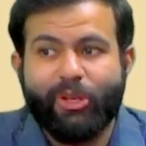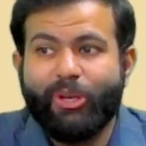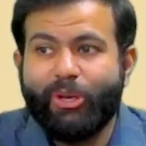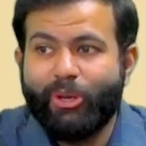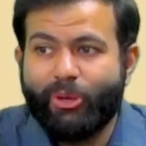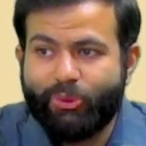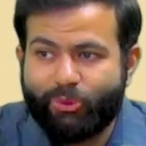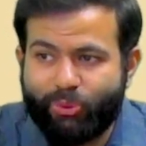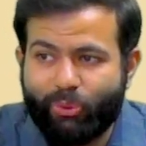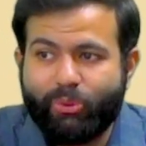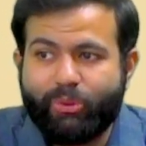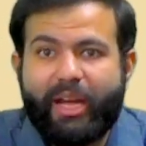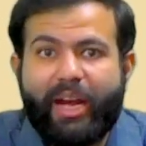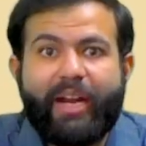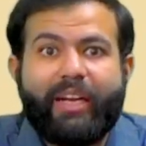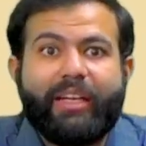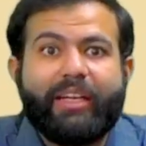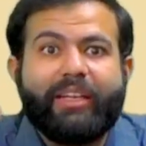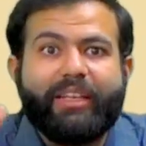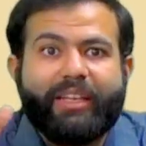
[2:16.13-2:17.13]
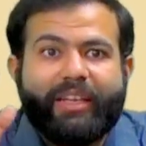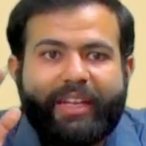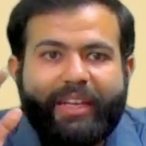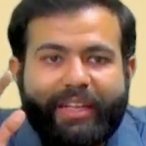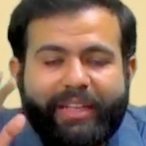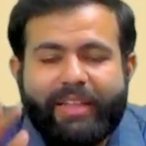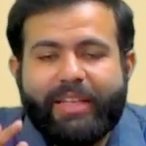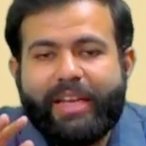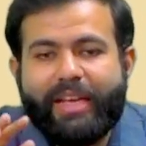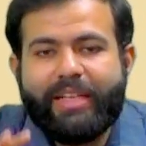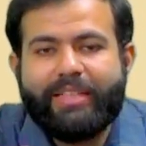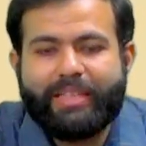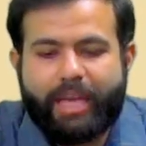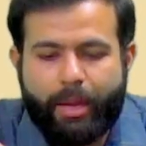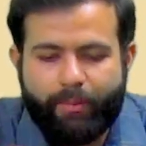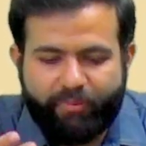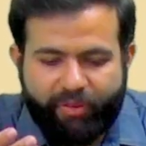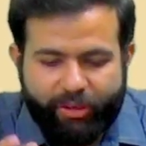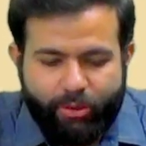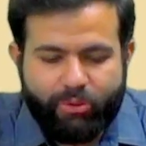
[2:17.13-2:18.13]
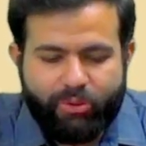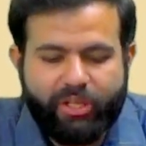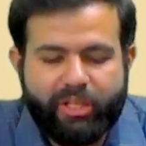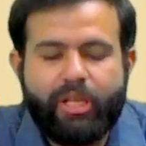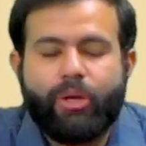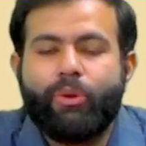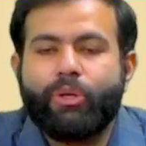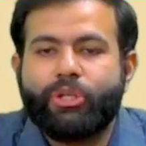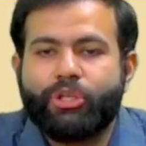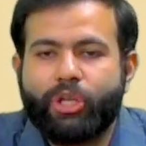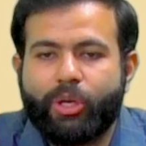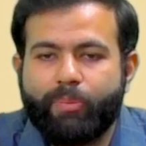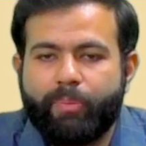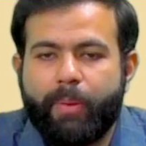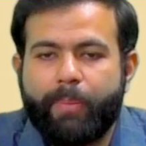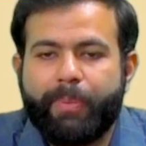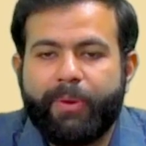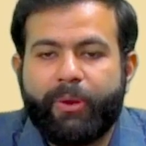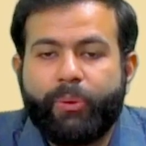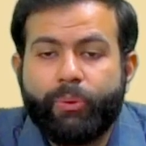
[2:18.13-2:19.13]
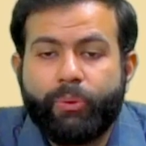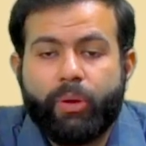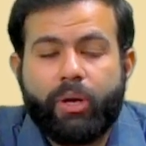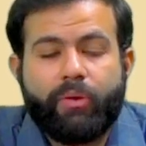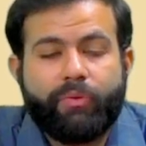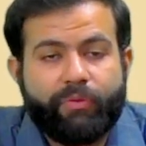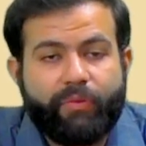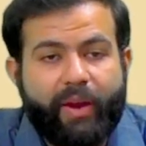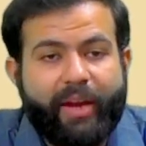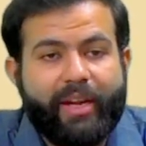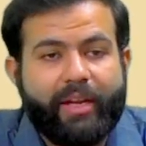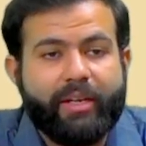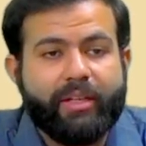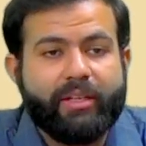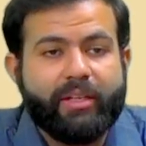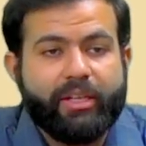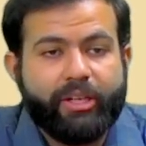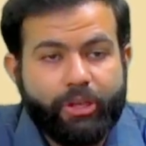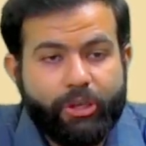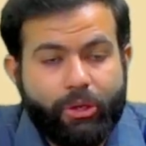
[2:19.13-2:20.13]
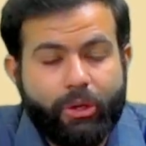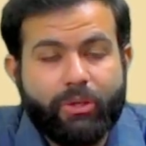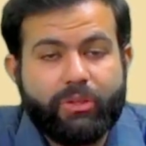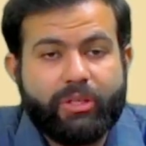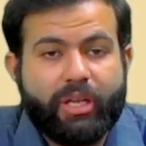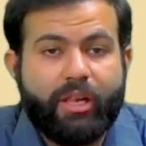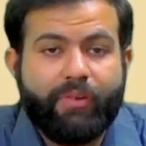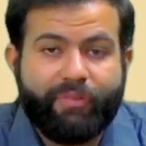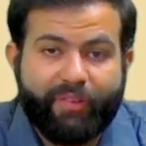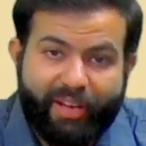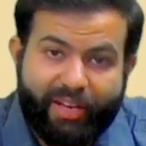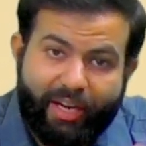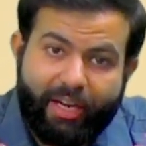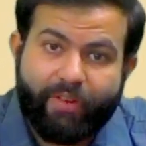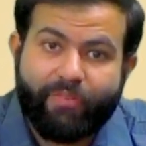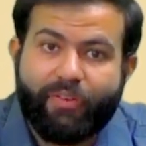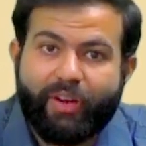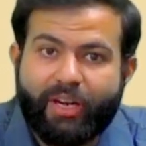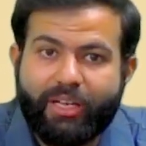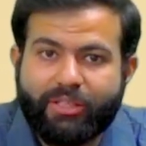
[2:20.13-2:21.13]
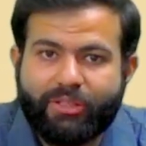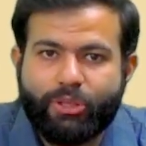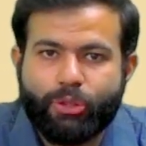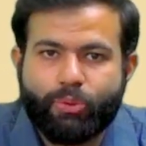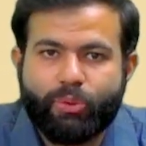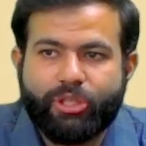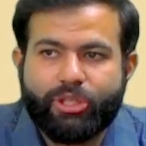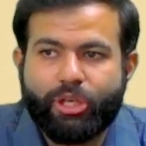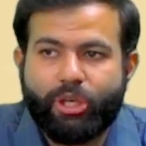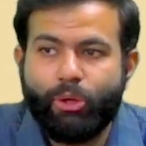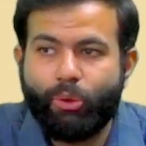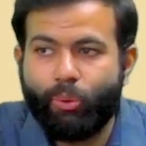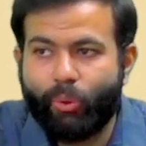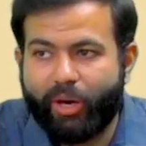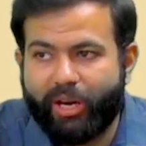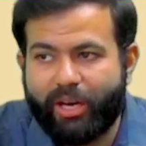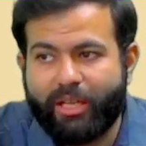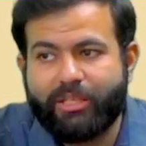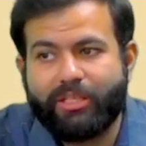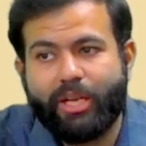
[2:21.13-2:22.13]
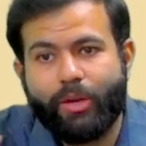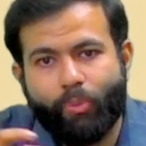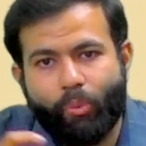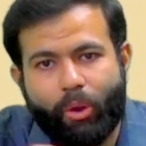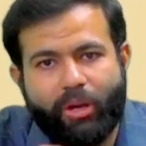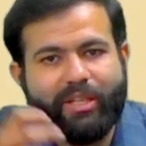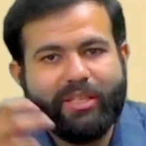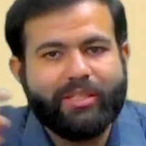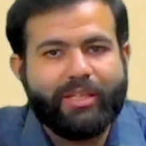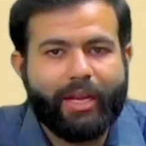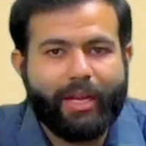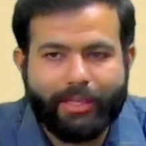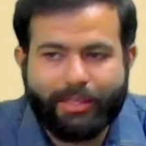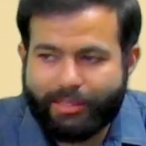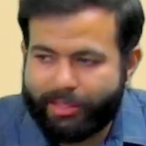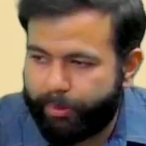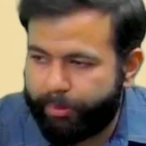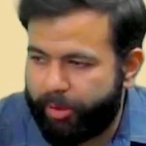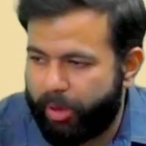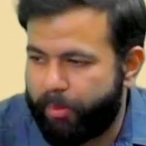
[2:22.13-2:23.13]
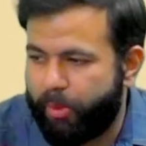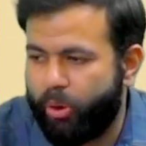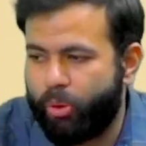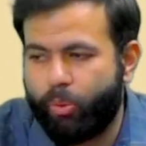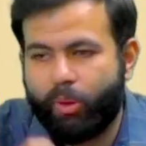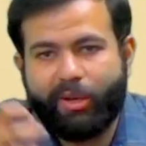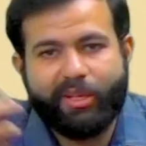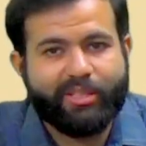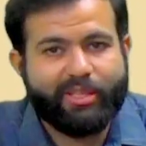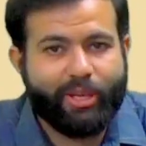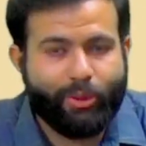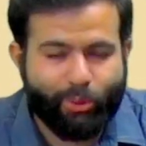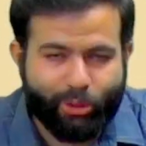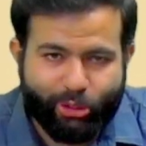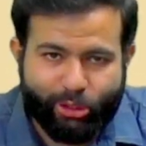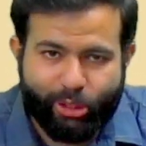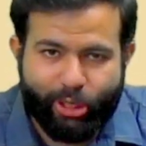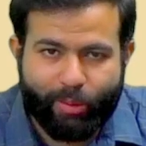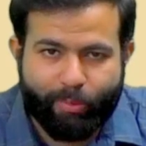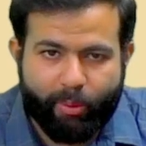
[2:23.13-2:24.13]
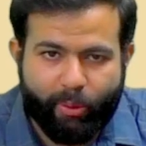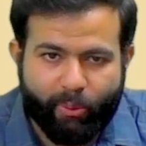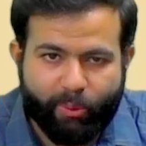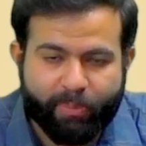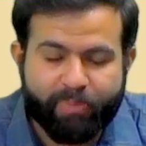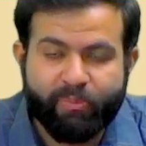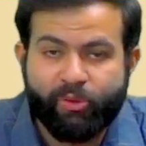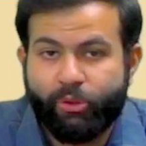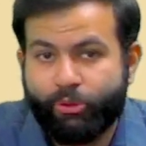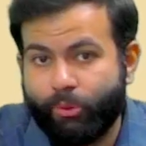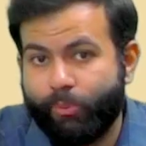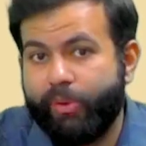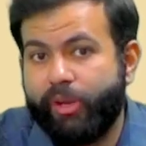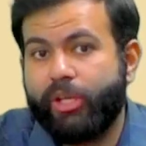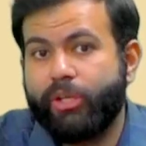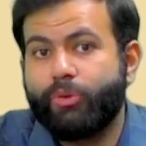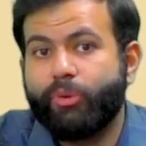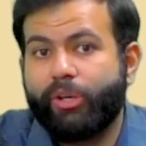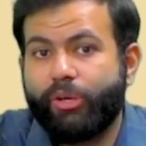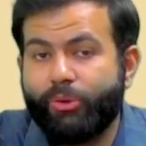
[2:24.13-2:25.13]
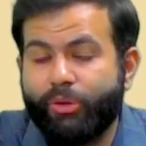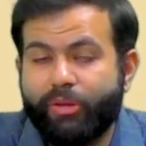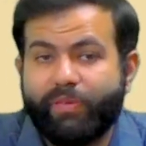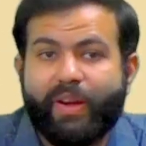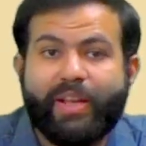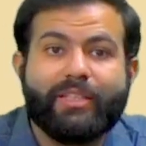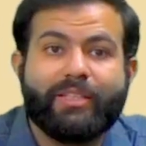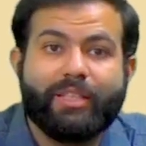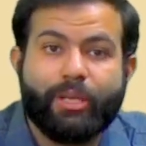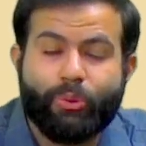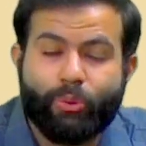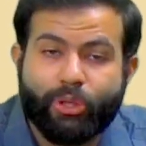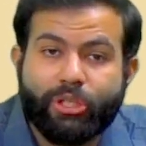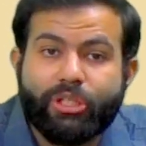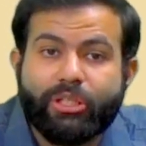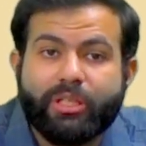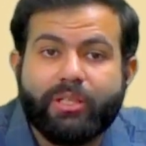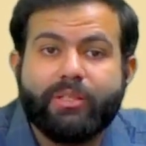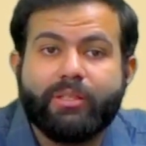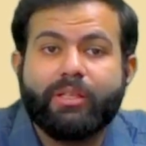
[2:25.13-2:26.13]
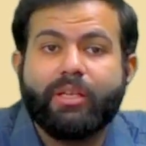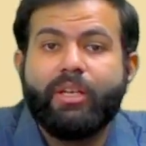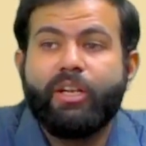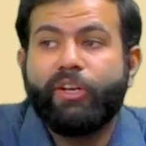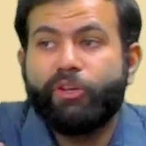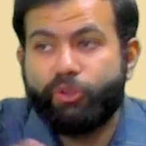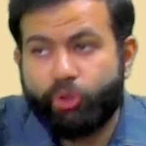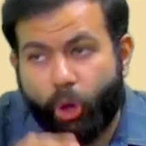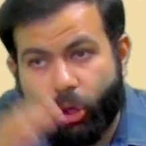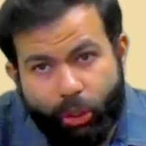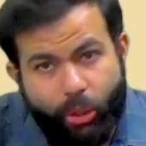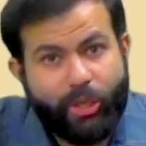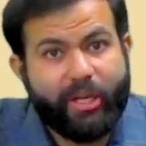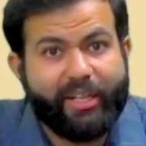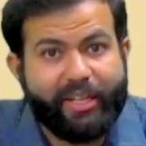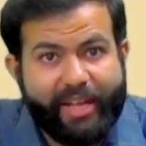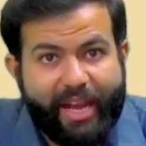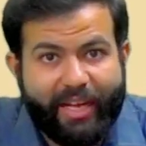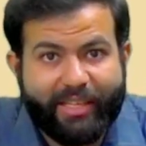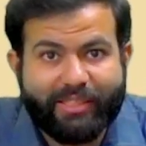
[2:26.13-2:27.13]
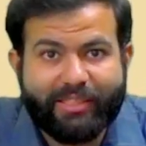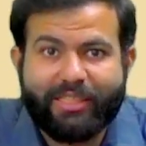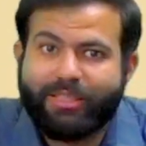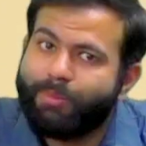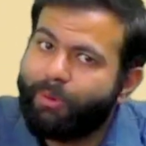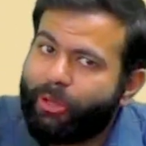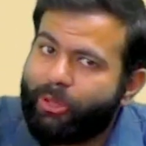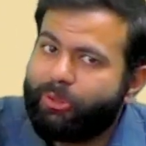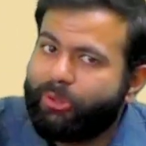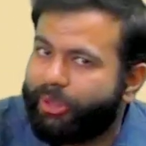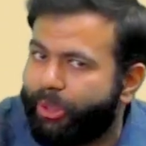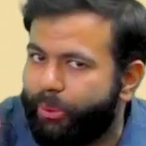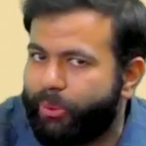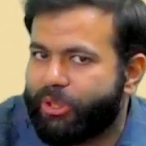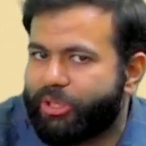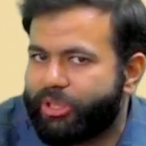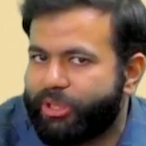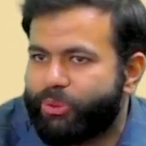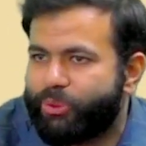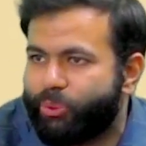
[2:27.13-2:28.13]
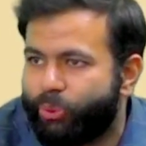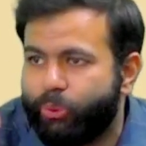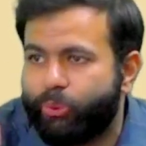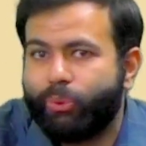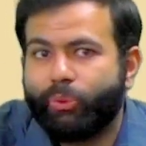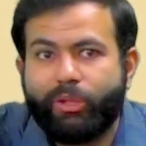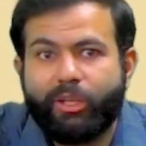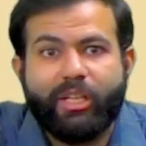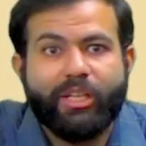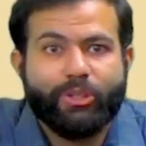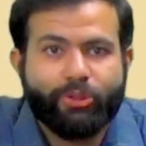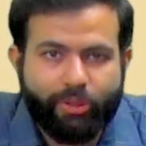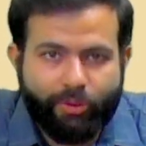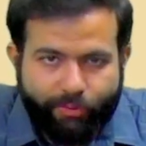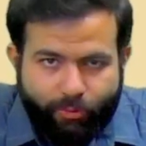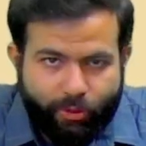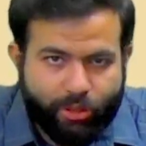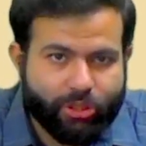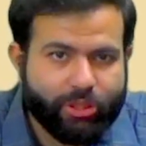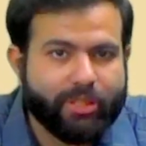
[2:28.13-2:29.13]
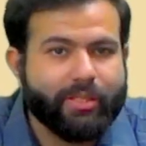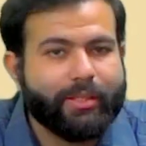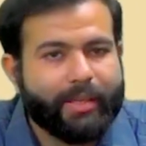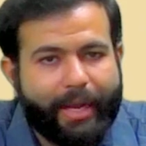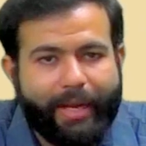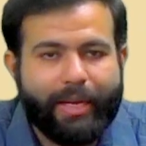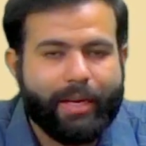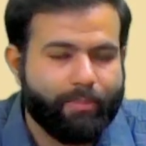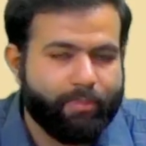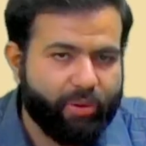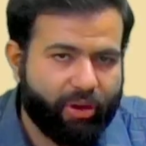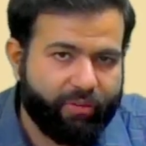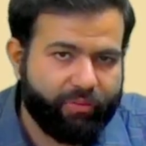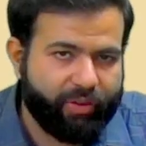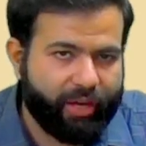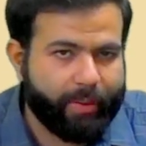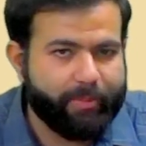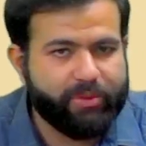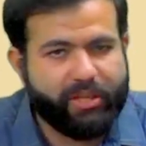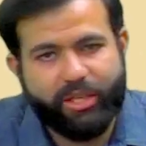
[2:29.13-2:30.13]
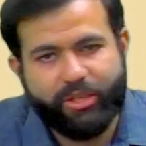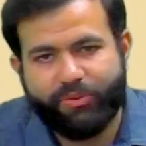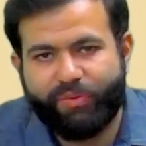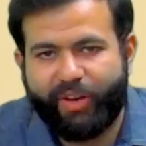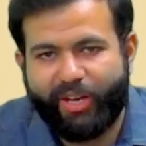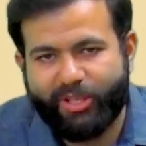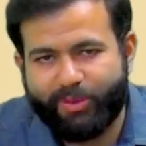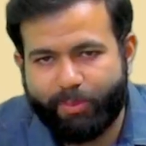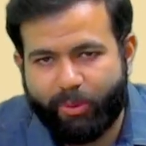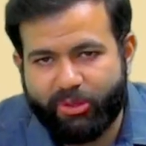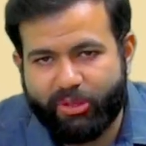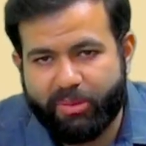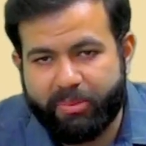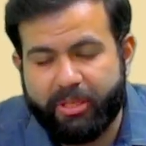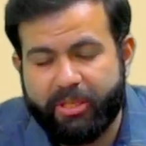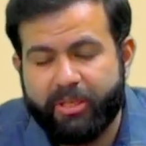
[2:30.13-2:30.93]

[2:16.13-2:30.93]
so that in the exam, when you see the question paper, you do not find yourself in a difficult situation to understand what is the concept about, what is the question about. So make sure you revise the questions, not only the answers, but also the questions. Go through the list of questions n number of times as far as possible.